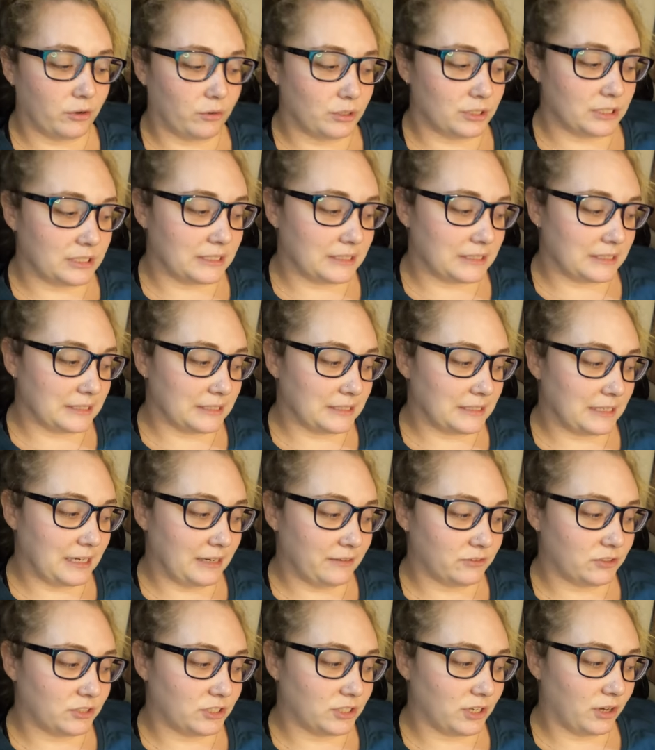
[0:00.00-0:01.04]
courses and
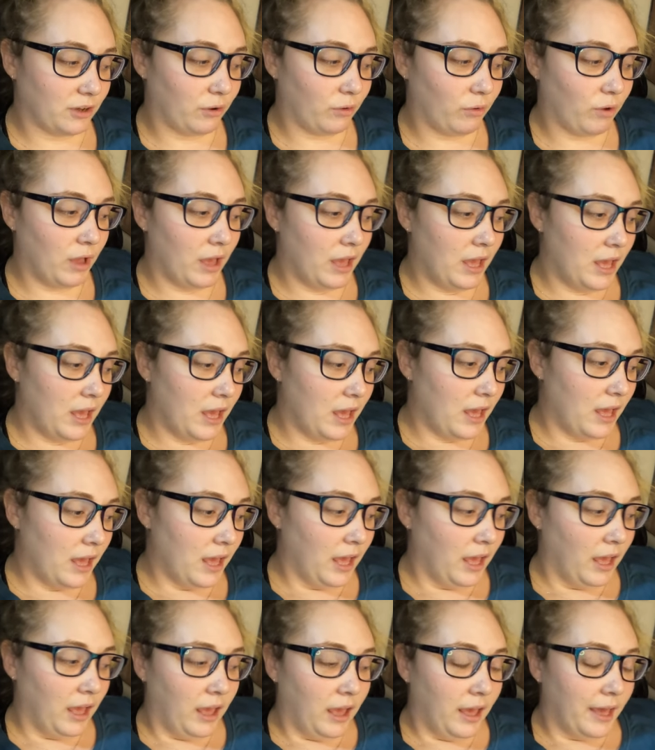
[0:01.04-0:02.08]
stuff. So
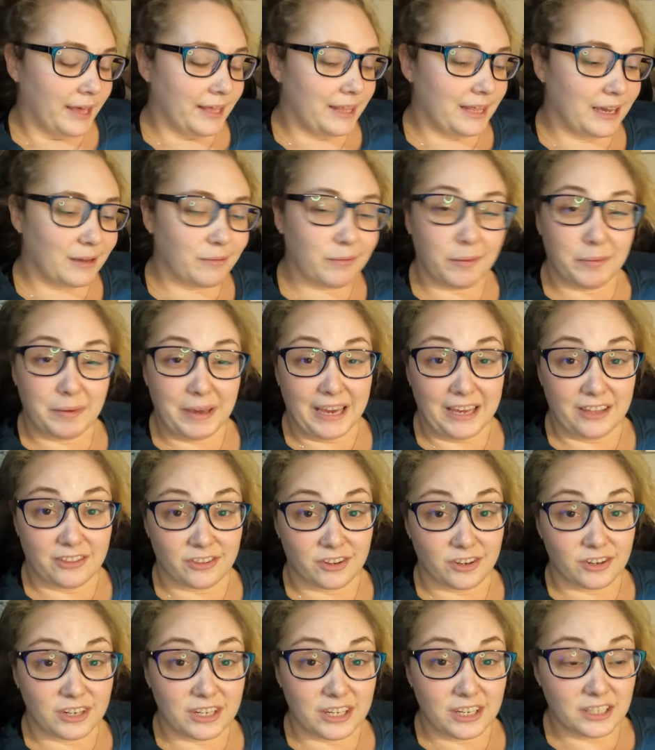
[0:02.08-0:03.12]
I think maybe
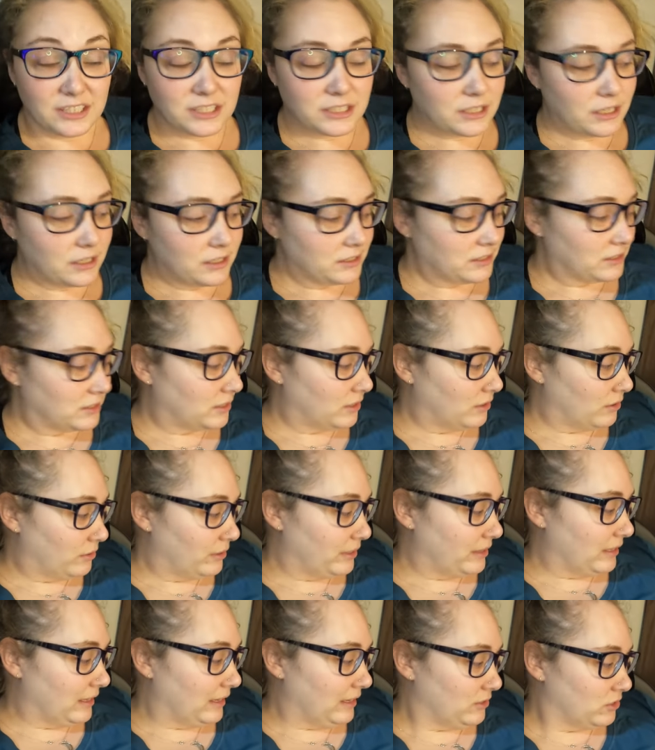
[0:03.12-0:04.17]
8.30 I'll start. So
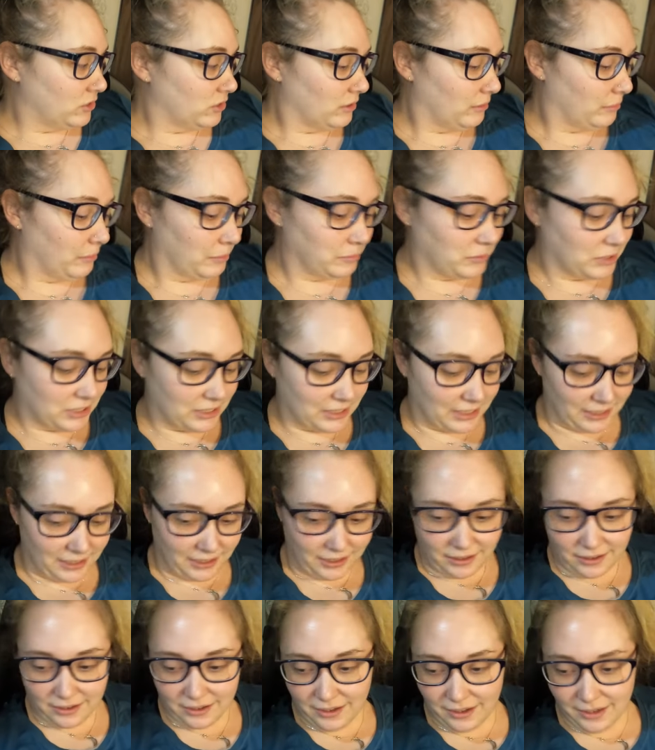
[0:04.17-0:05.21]
in the interim, I'm just going
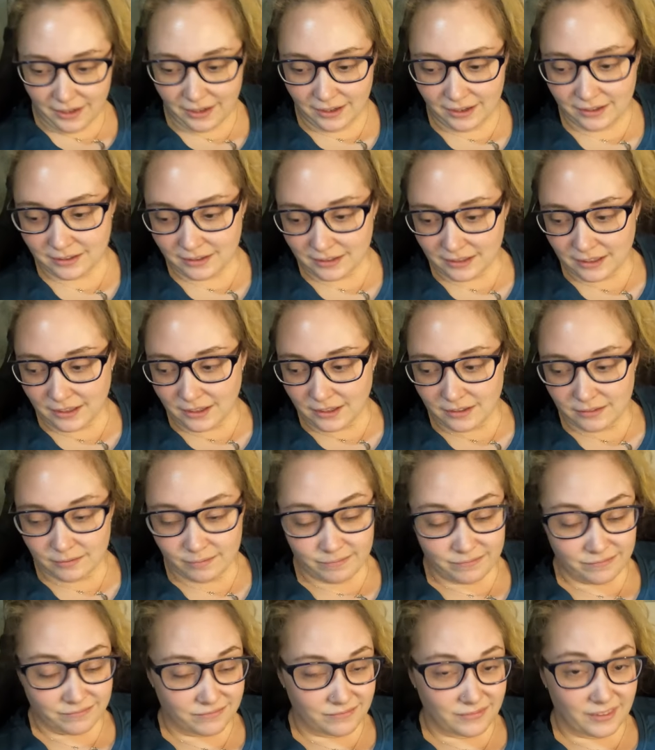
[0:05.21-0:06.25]
to
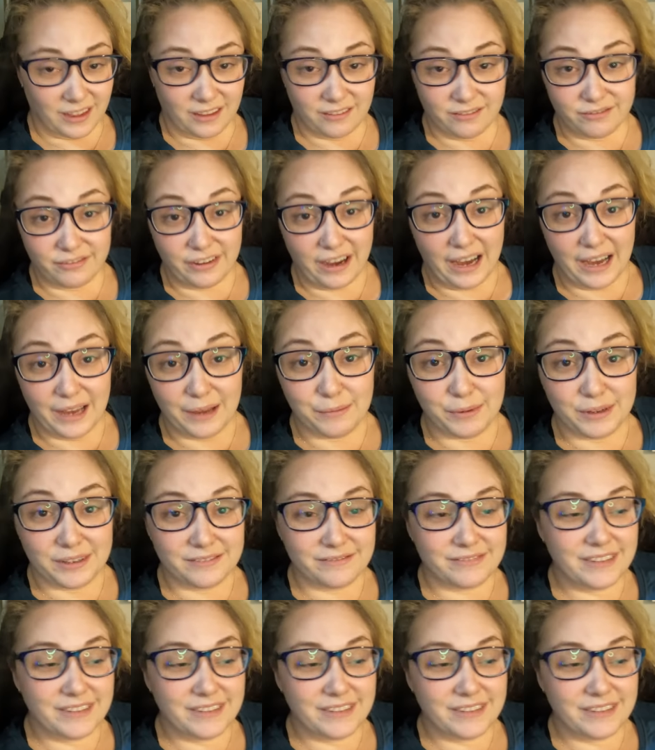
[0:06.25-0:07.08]
vibe,